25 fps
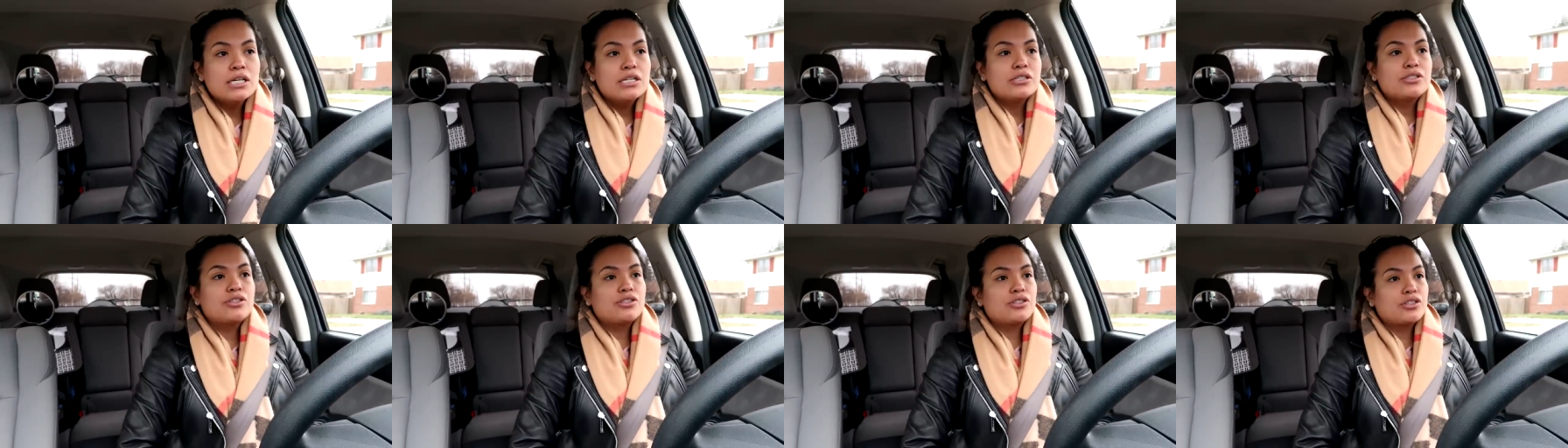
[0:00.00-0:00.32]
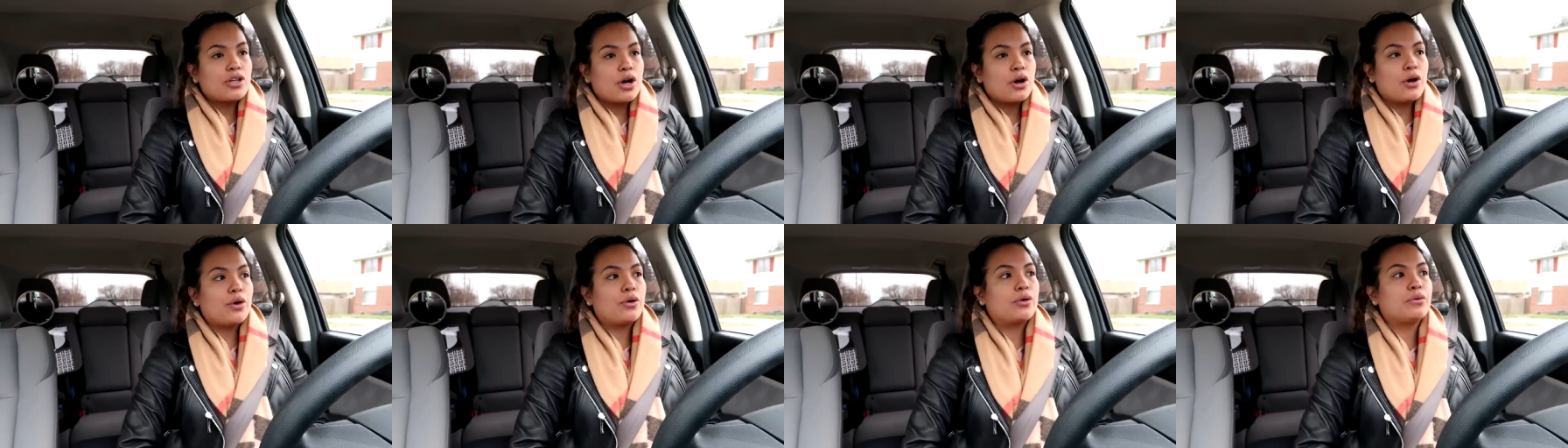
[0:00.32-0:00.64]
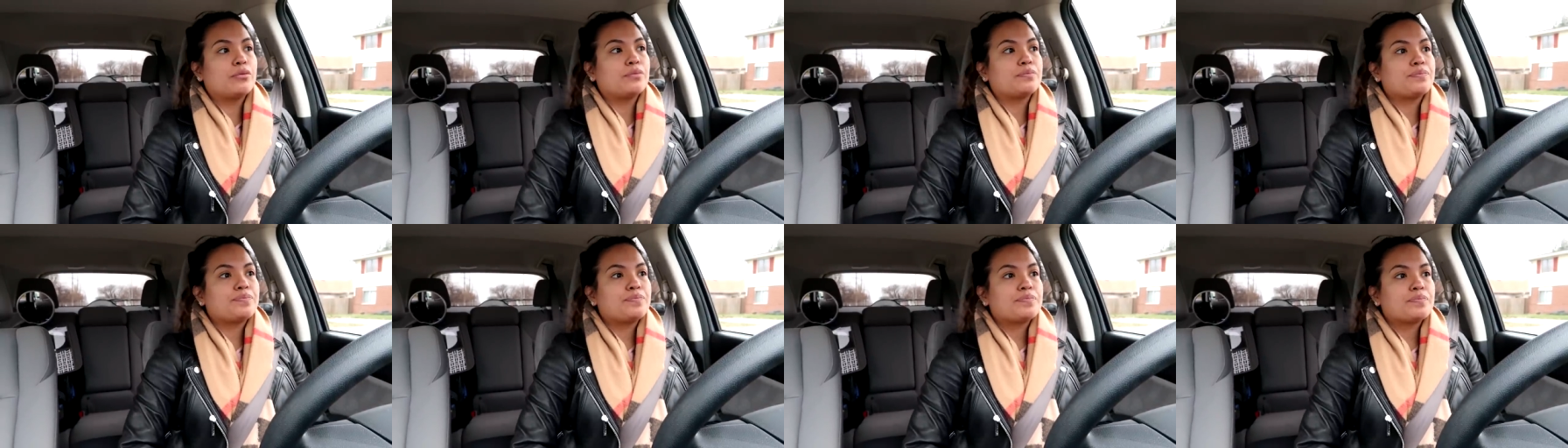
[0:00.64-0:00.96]

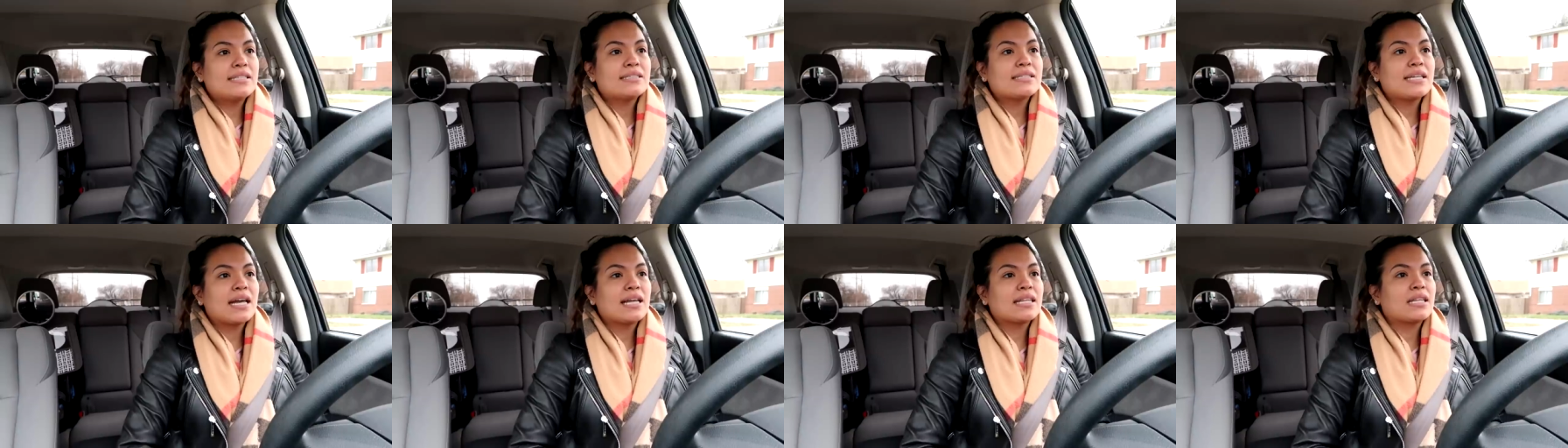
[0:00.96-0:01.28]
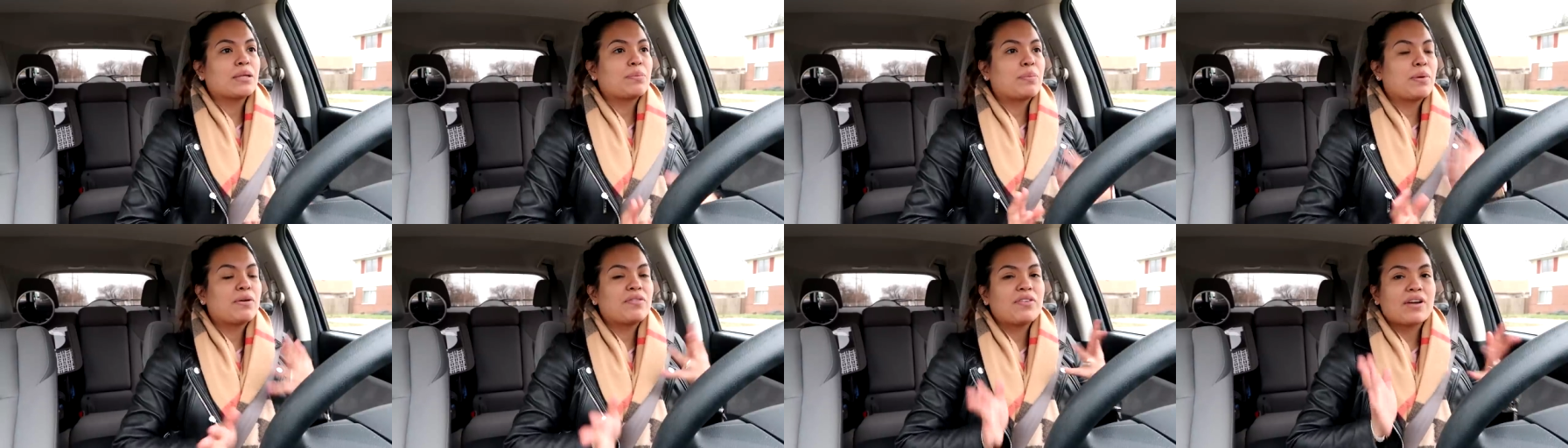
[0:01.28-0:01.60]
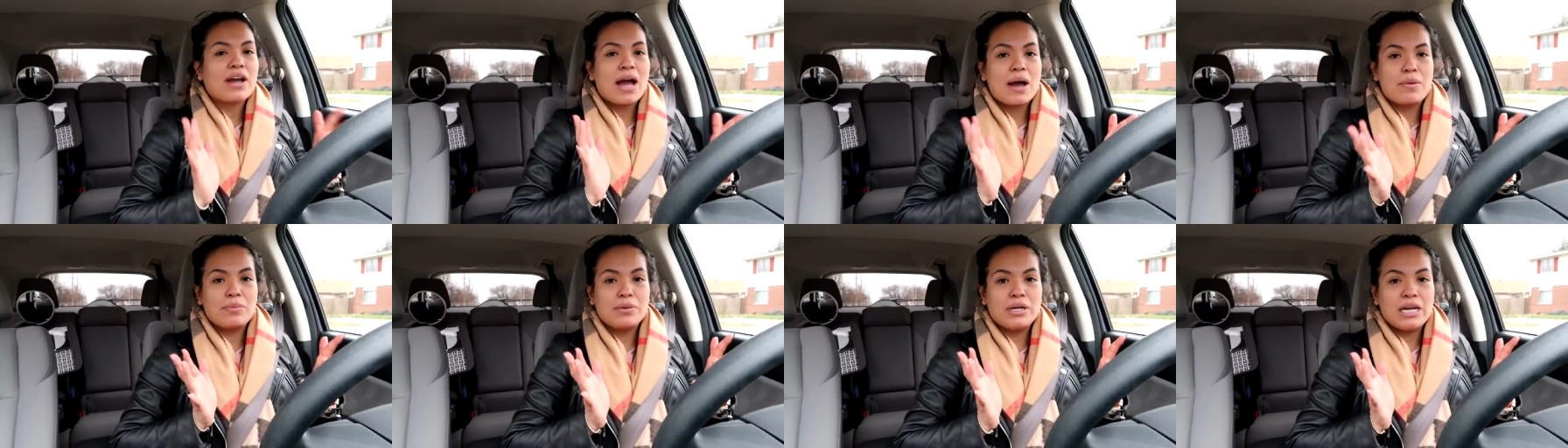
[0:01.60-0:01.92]
So it's like the
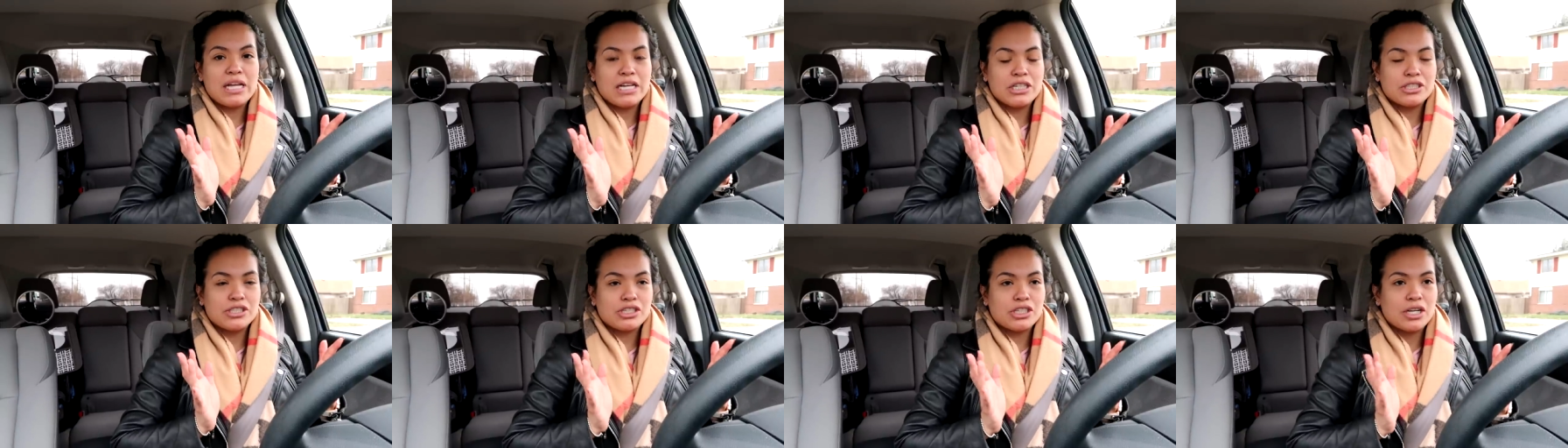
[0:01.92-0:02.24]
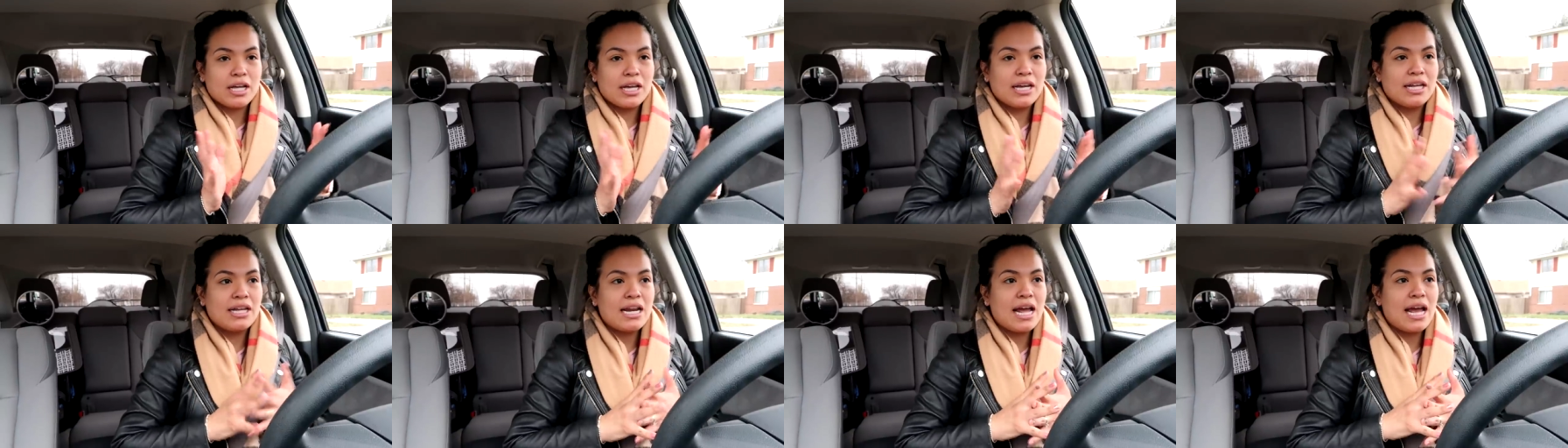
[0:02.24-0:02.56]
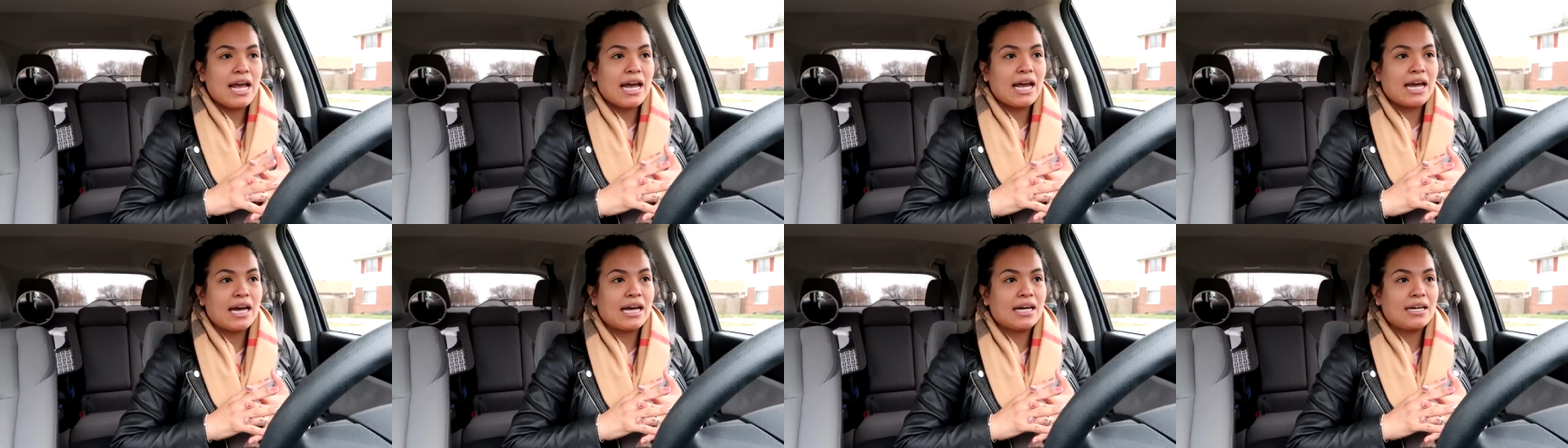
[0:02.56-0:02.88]
perfect combination
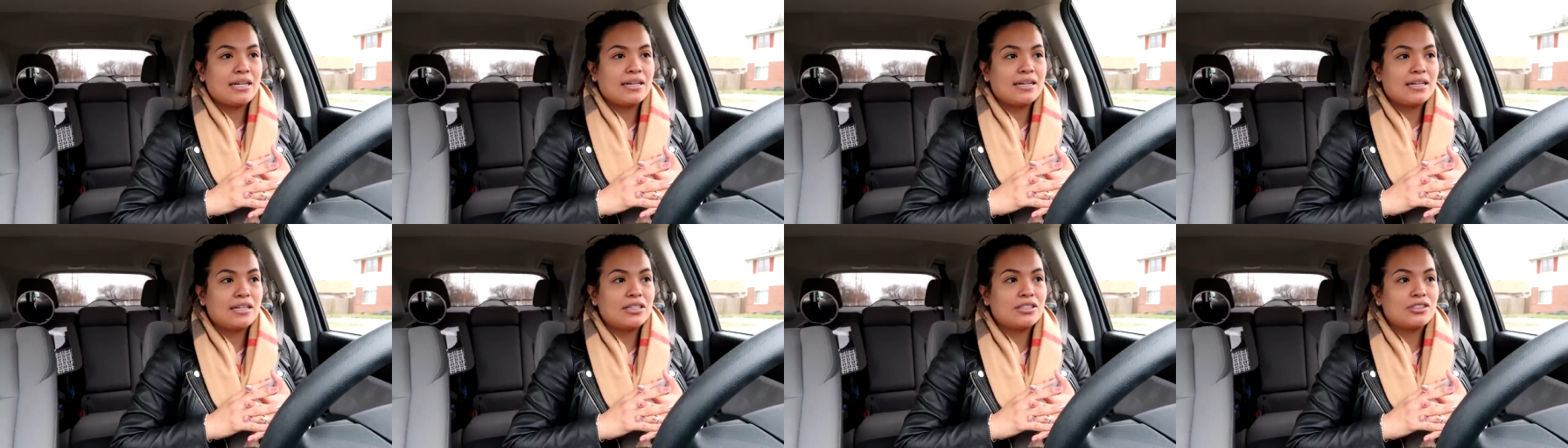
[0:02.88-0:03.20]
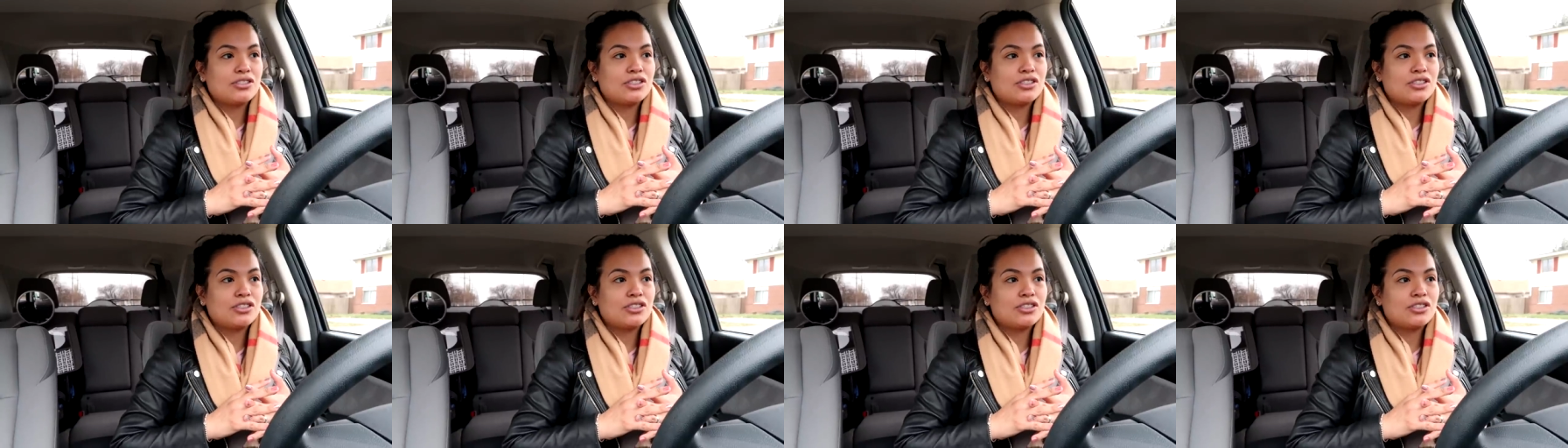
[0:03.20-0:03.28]
and